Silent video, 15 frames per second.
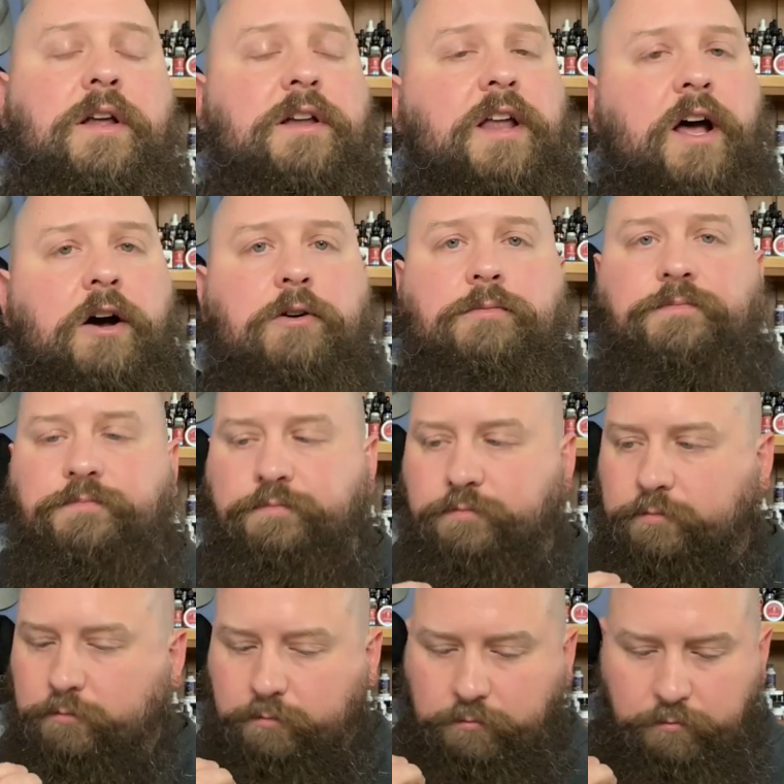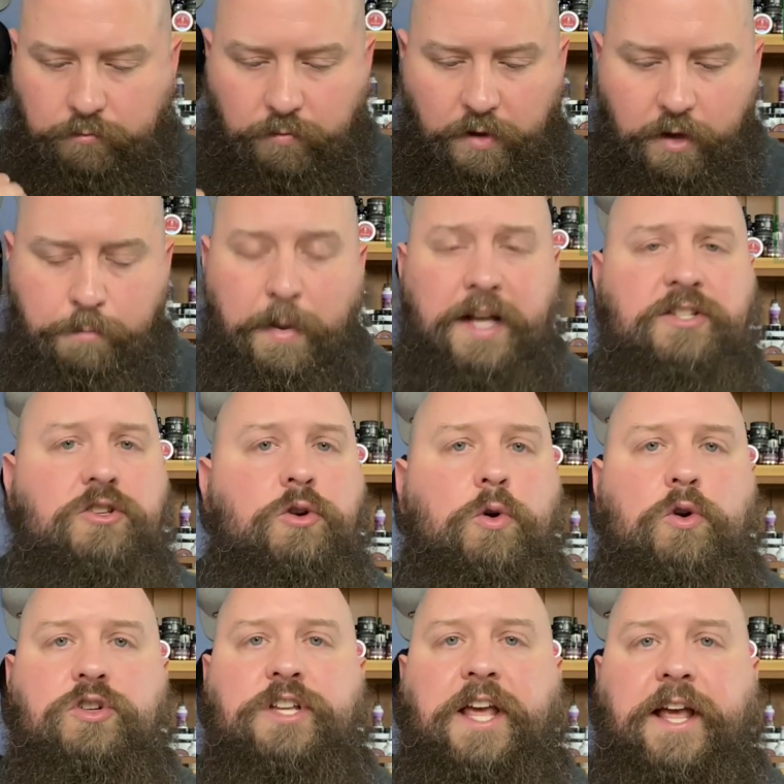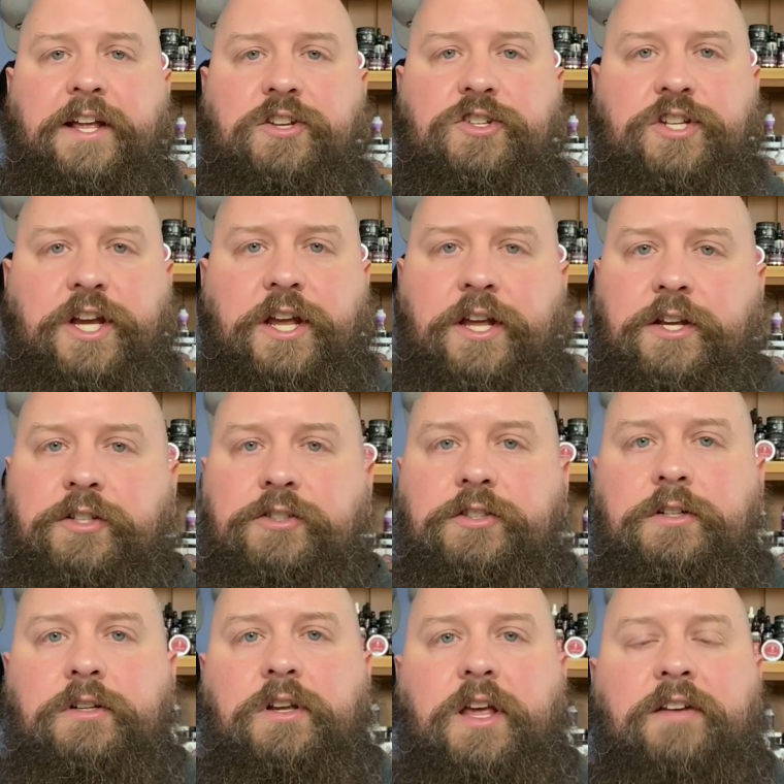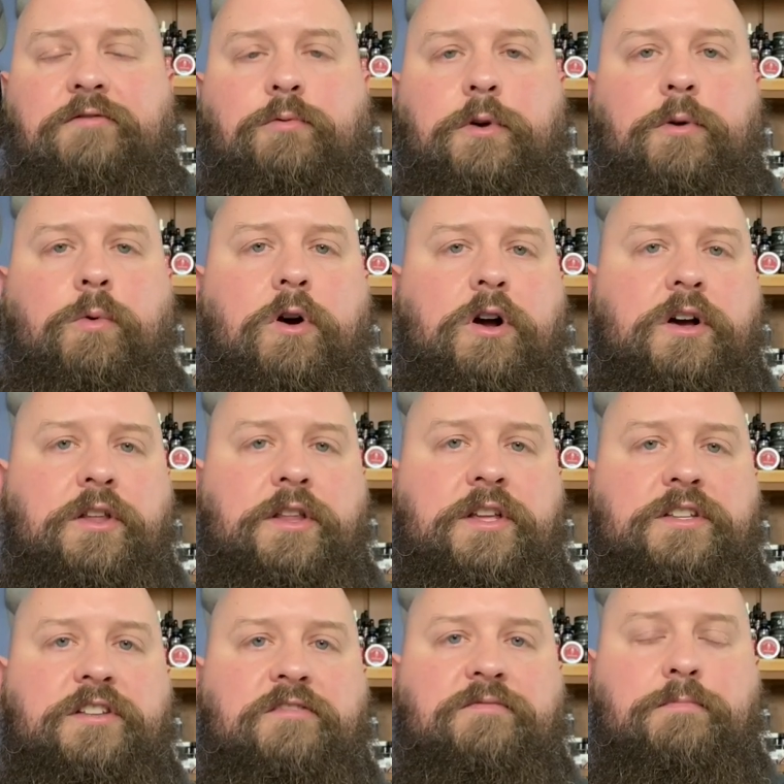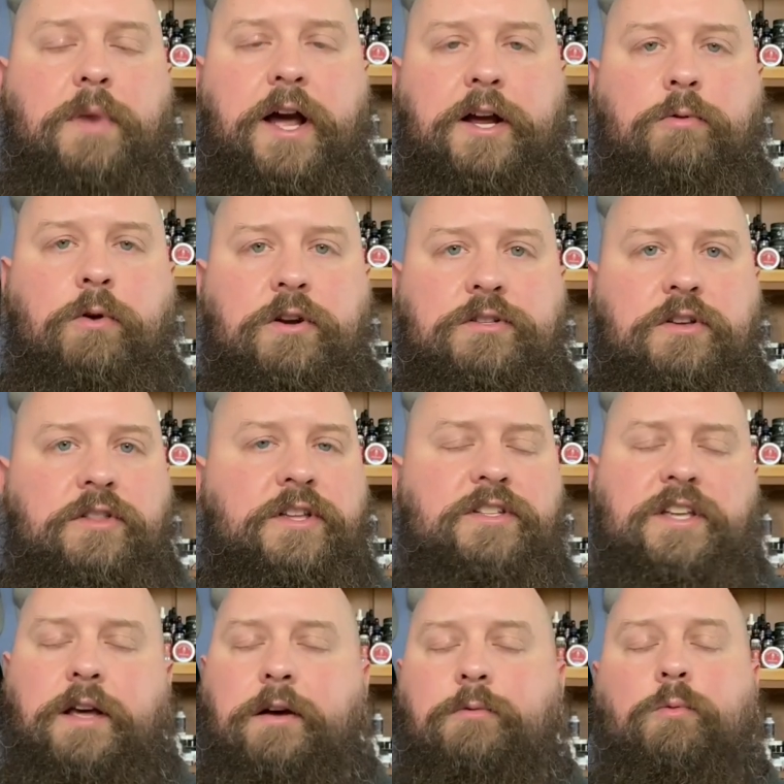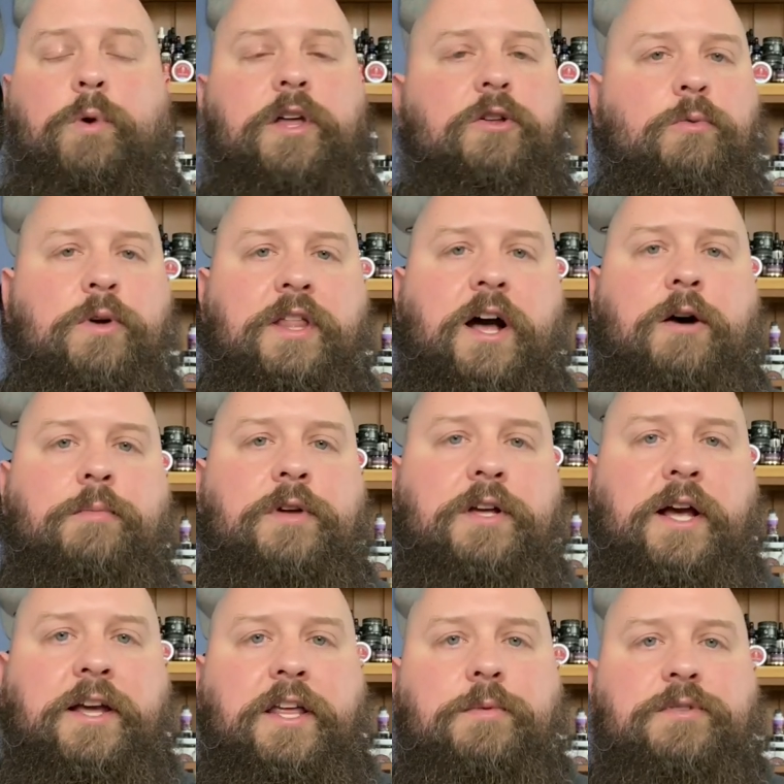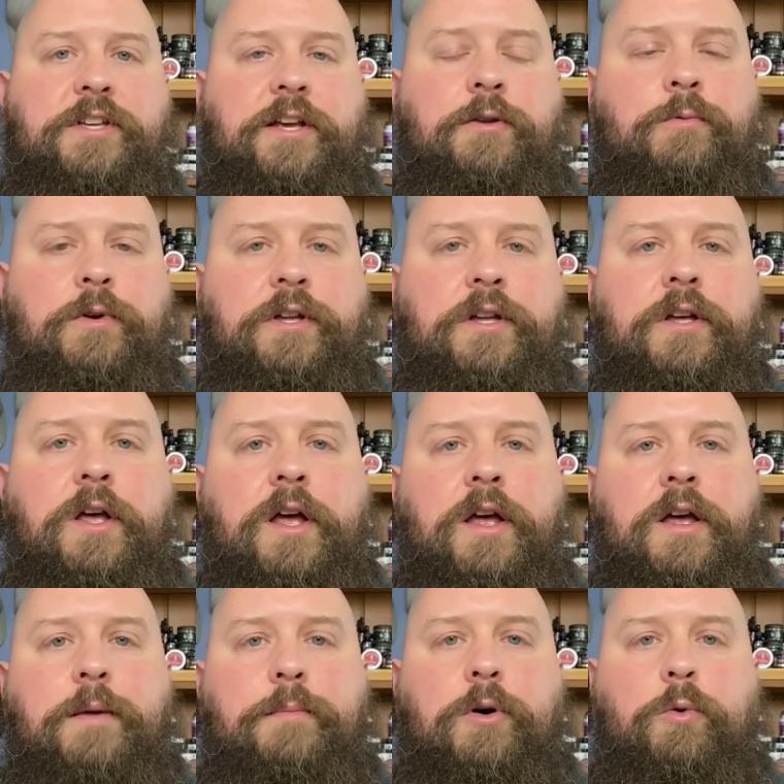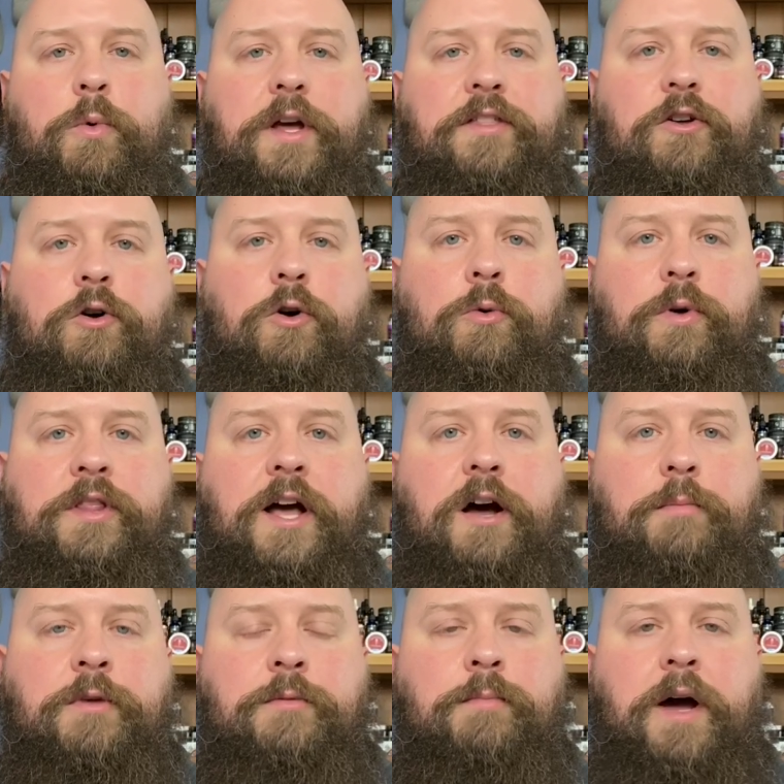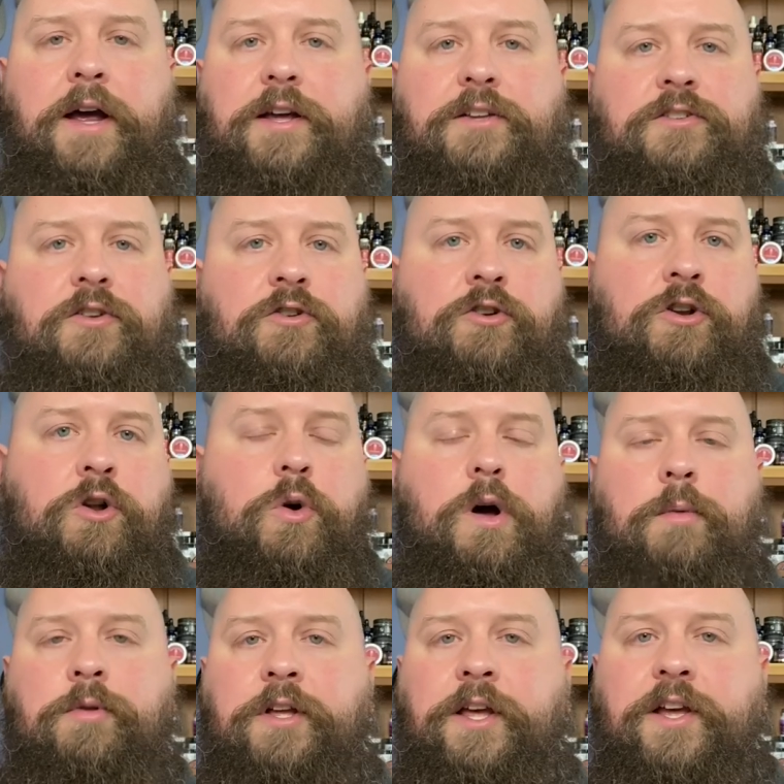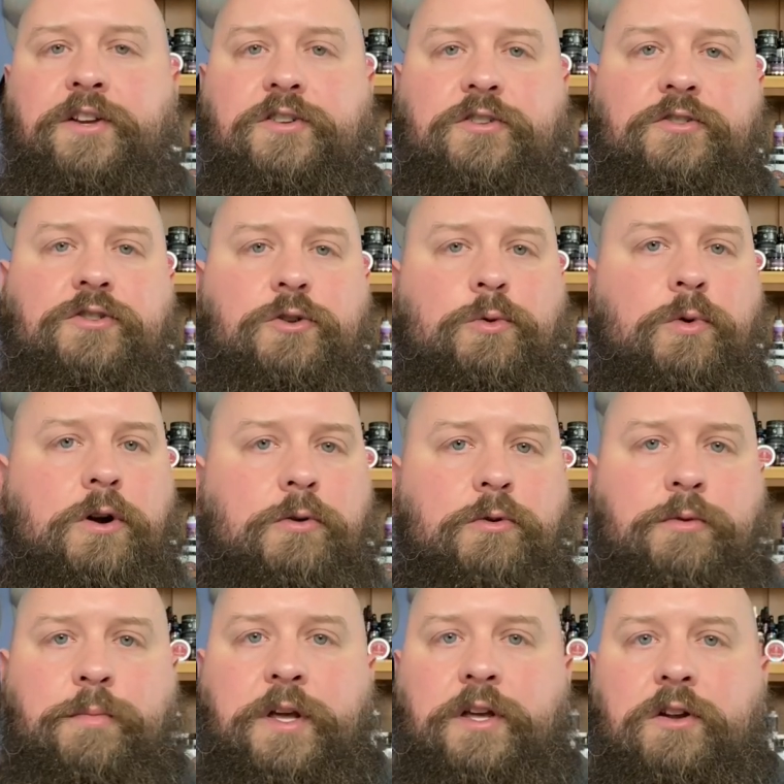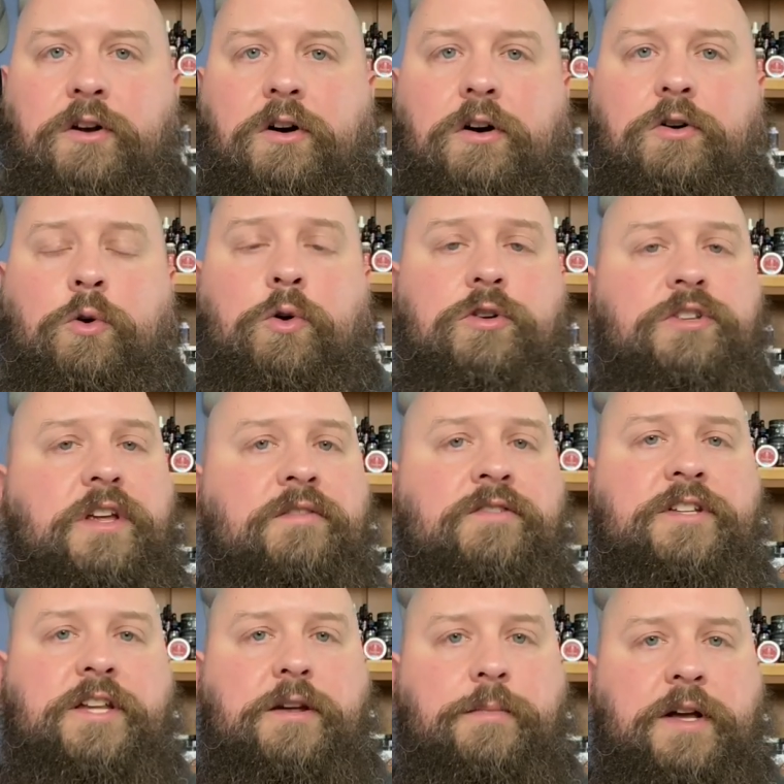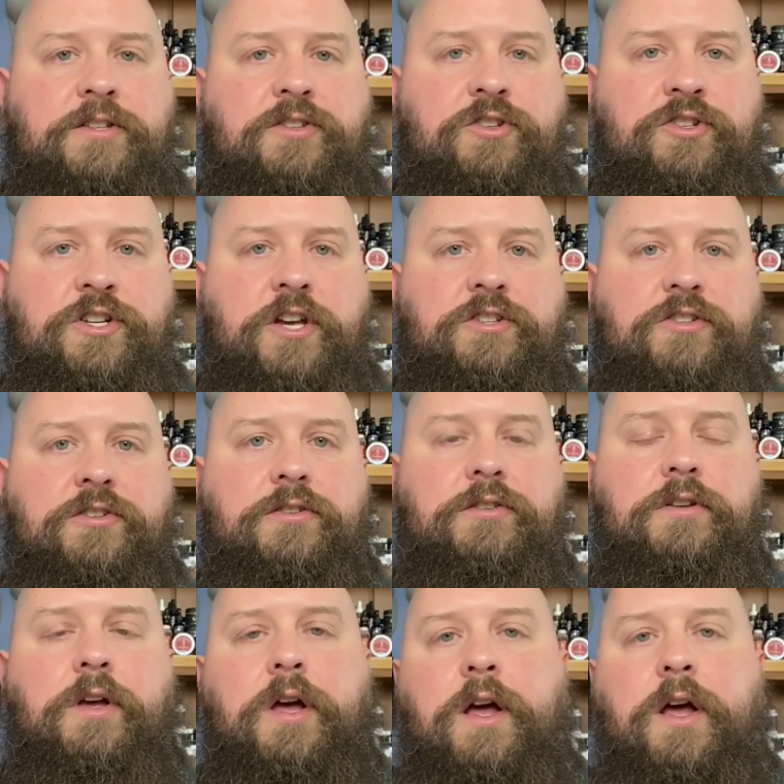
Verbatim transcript: Now, my scores can change if we work on this, if Mike works on this, with or without me. I keep saying we, but with or without me, Mike is under no obligation to work with me at all or to even take my suggestions.